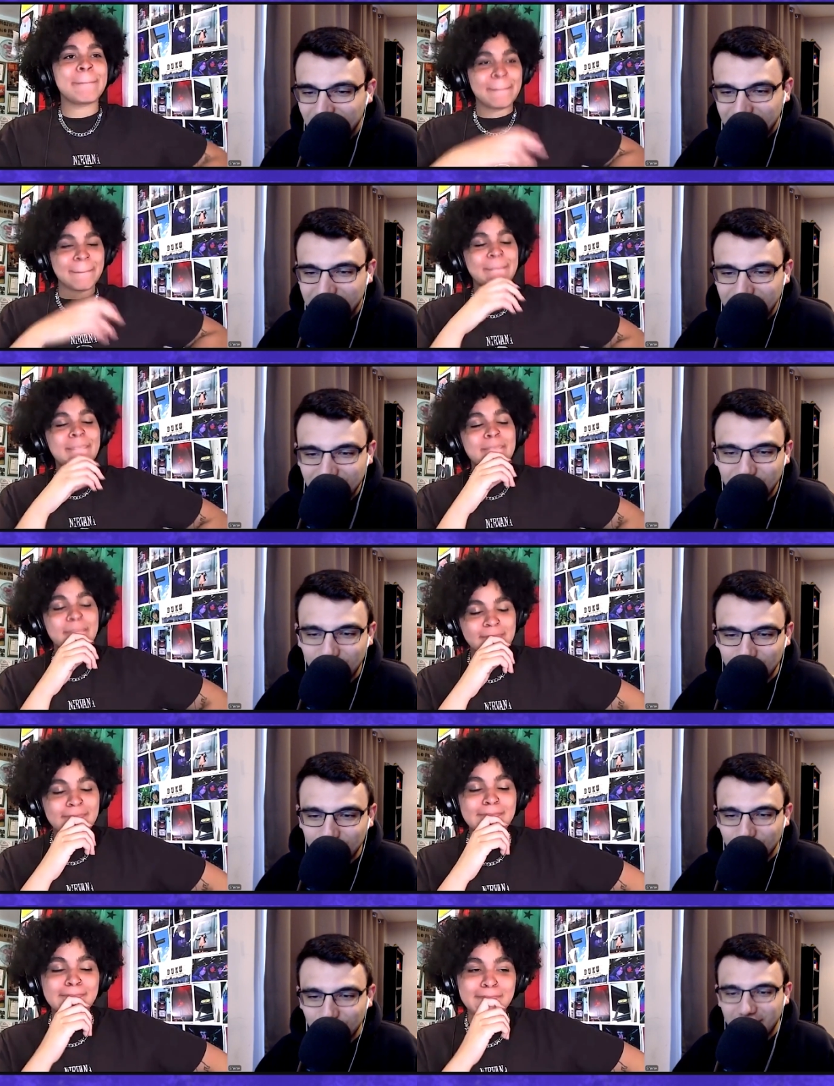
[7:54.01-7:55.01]
Speaker 1: in the
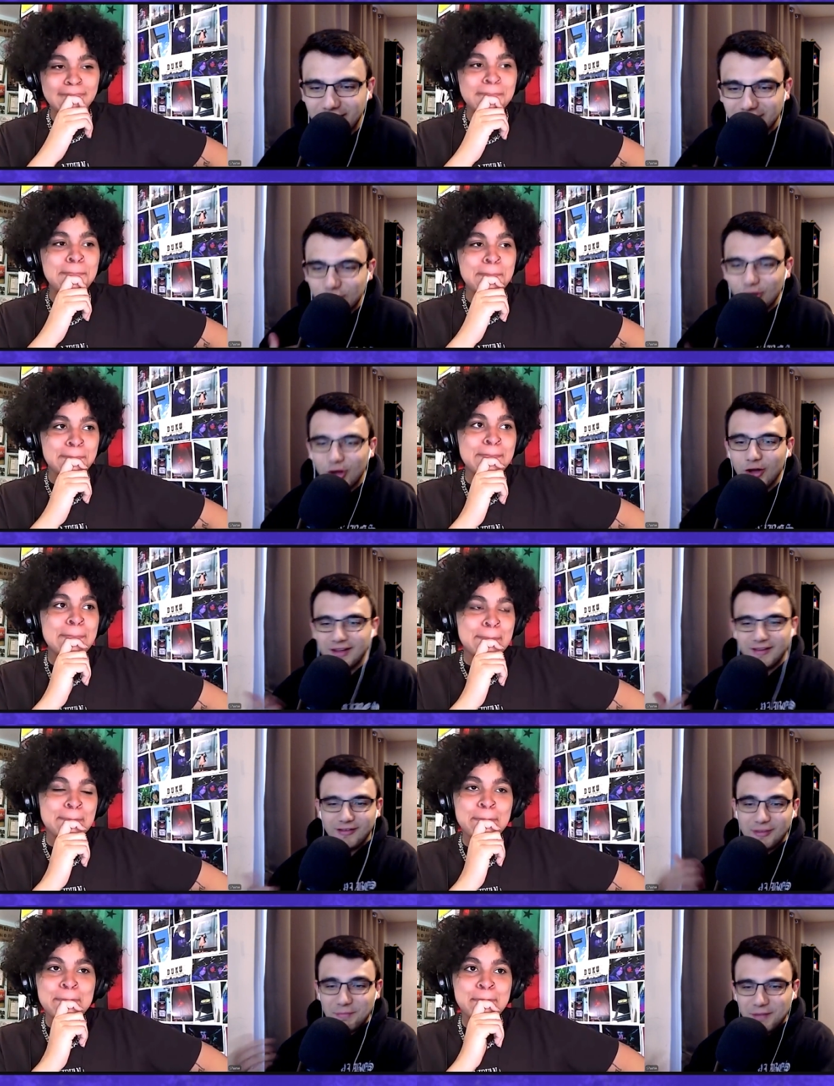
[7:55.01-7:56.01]
vocals that song is
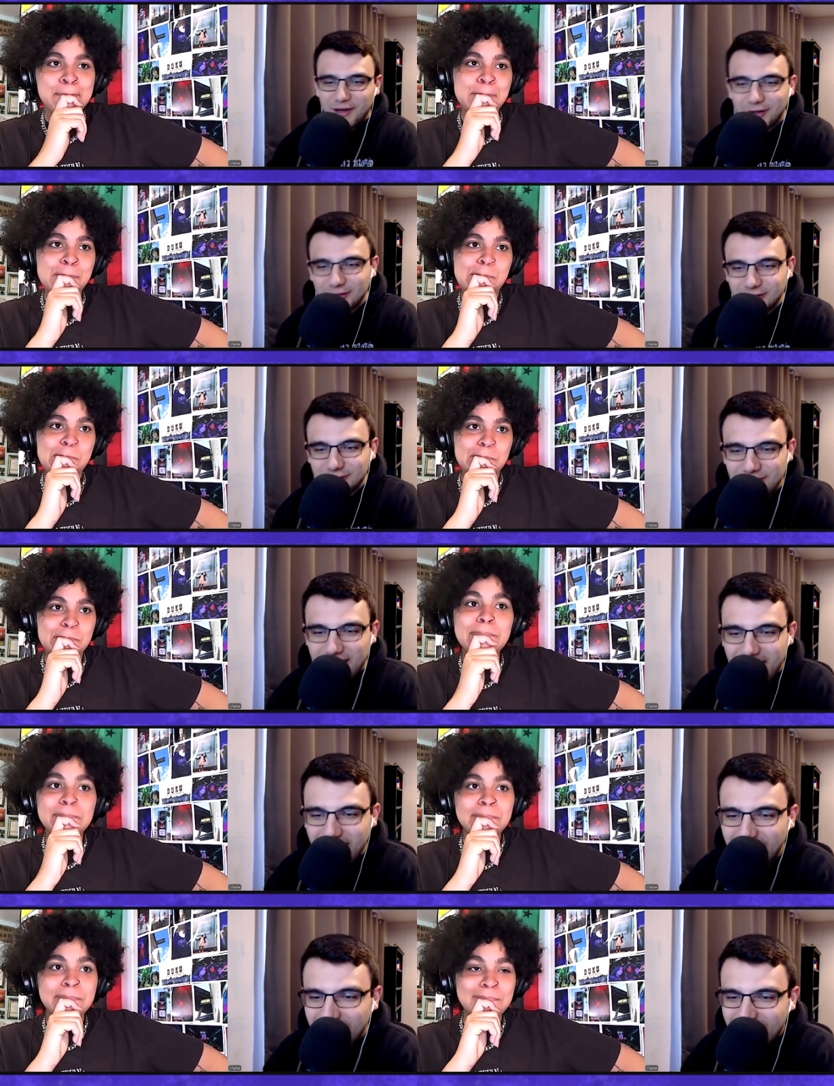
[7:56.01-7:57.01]
the pinnacle of
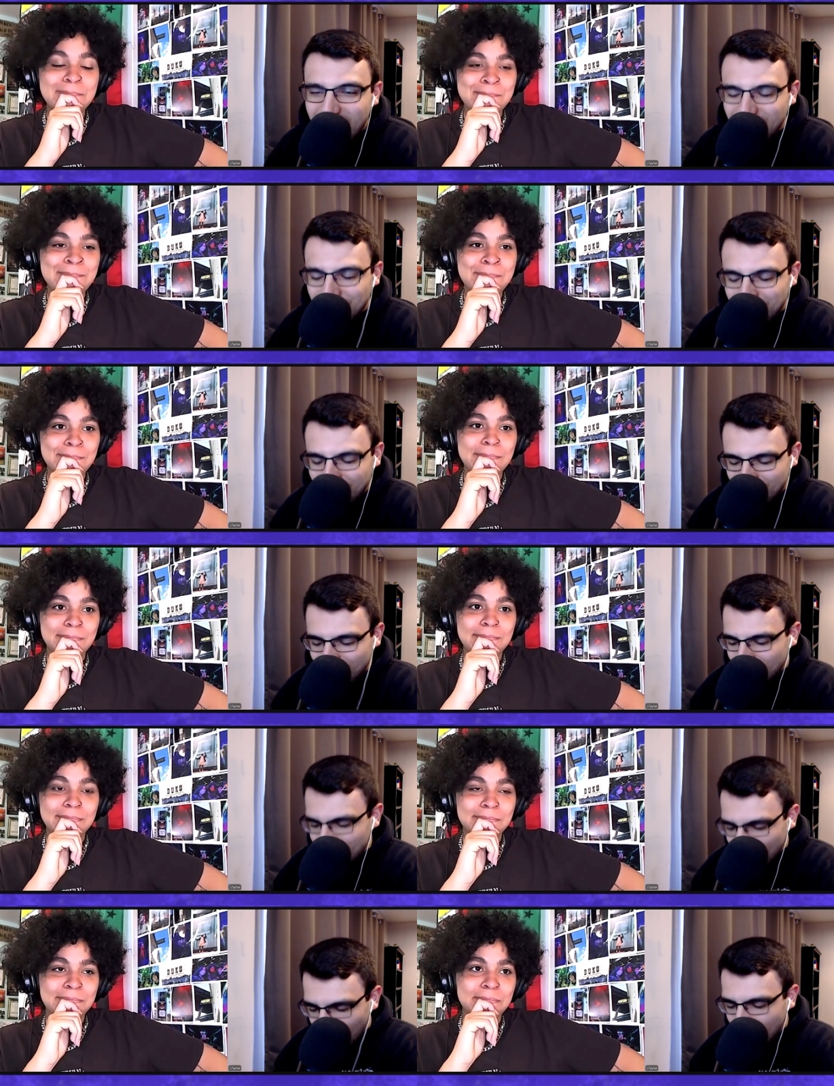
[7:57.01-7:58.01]
that um, mm-hmm. because it's
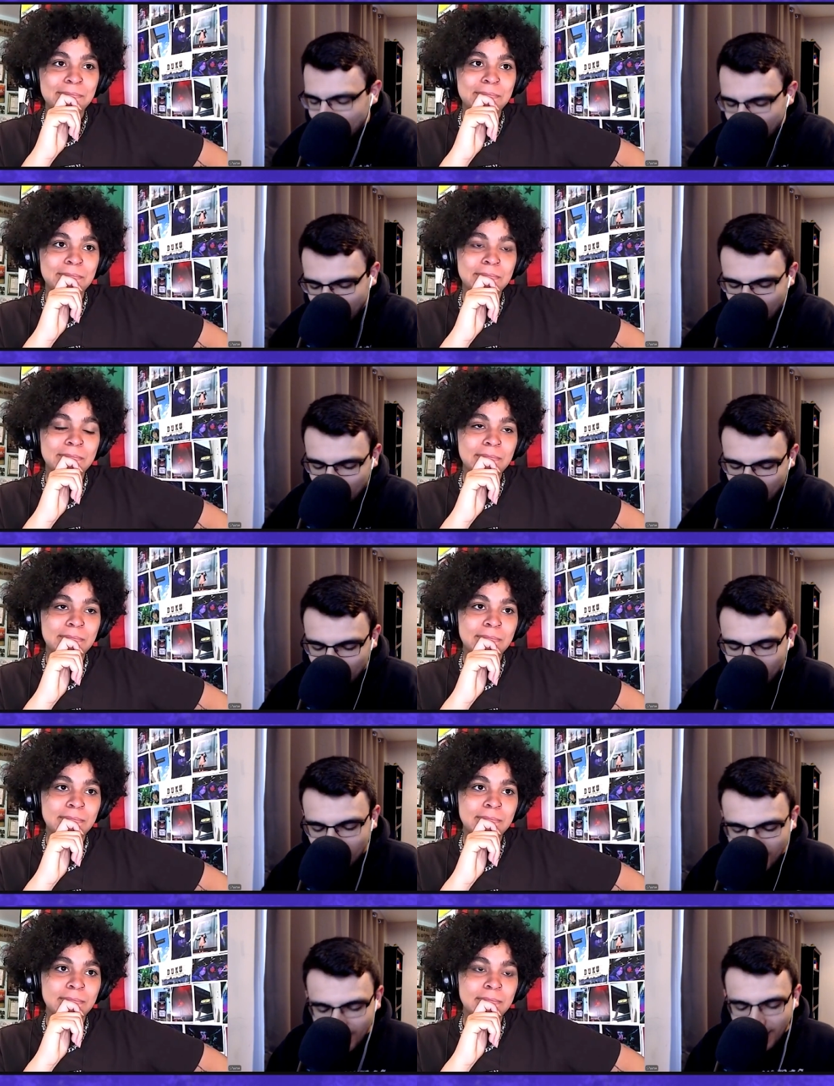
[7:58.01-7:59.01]
so on the nose
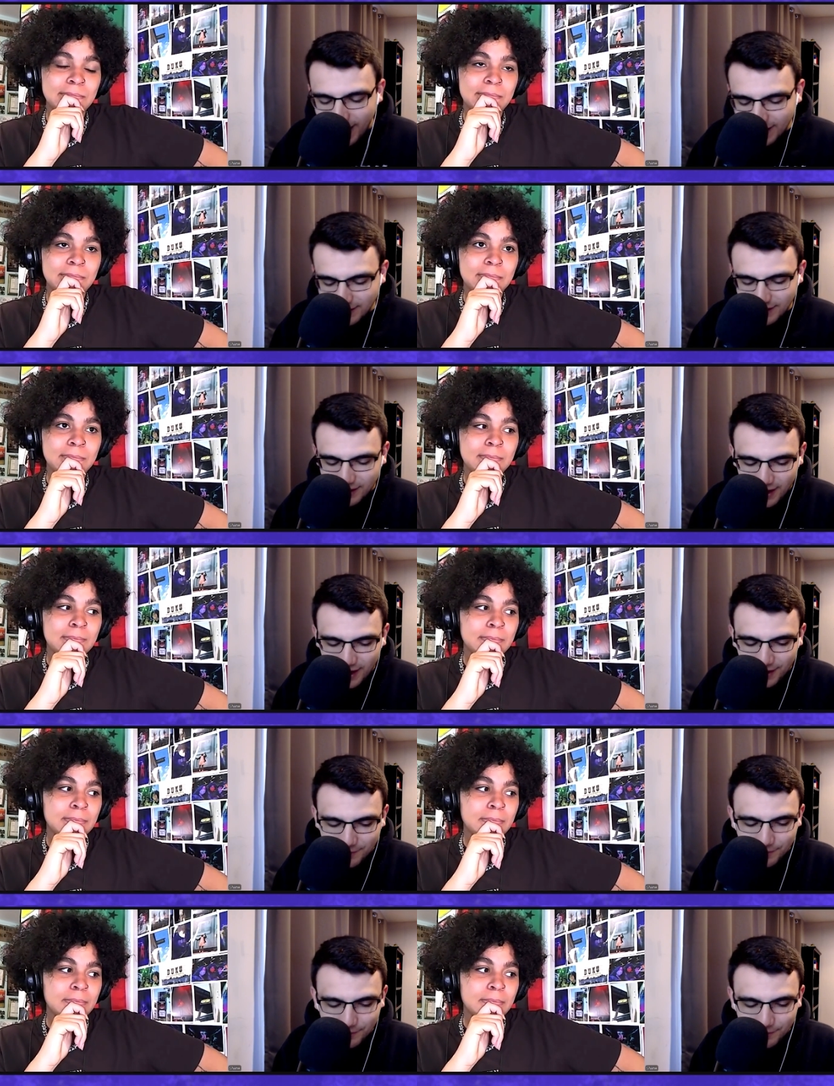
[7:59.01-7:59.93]
and um,